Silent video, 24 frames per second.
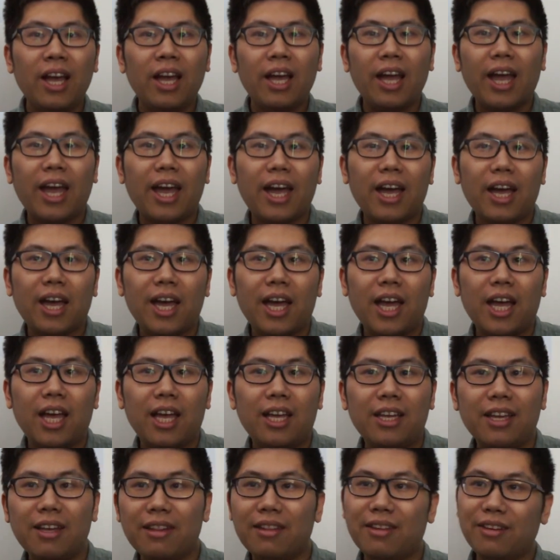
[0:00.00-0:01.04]
And
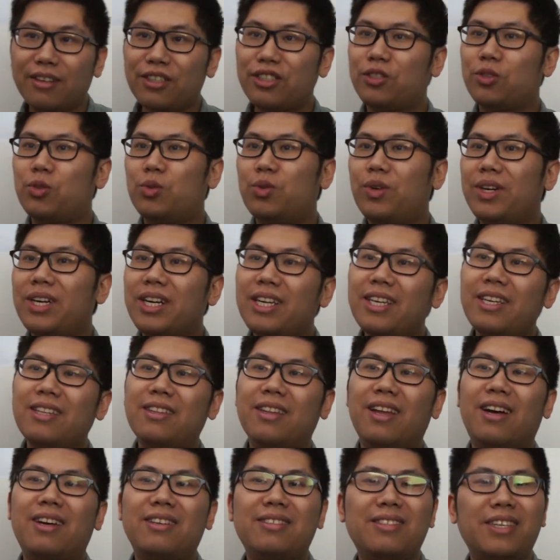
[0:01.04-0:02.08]
yeah, there's really
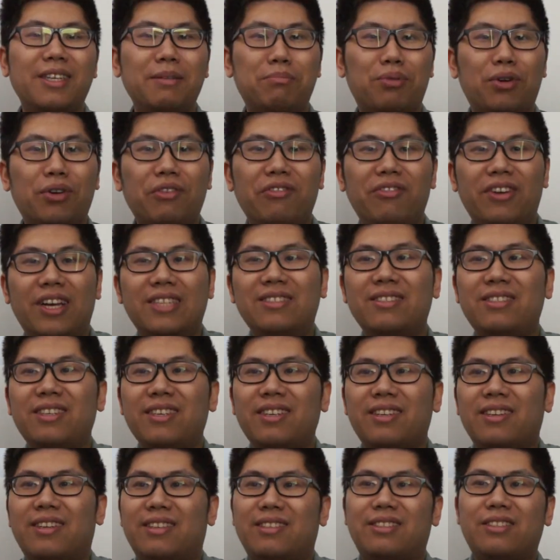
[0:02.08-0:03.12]
nothing
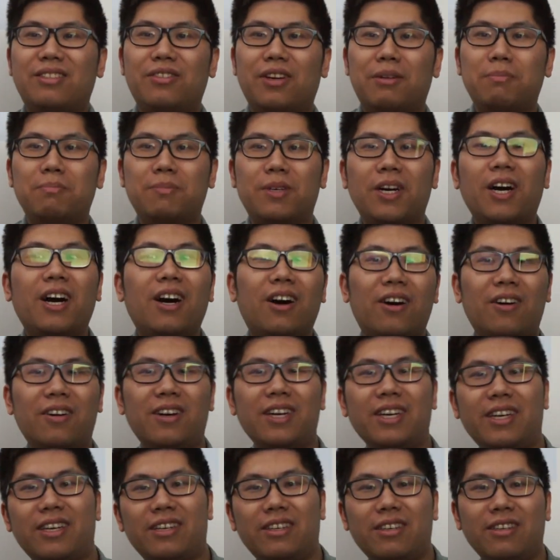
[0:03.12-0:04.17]
preventing us from
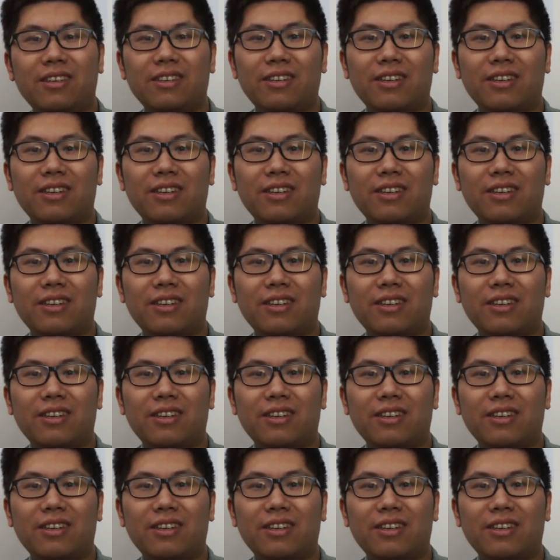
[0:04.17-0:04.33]
calling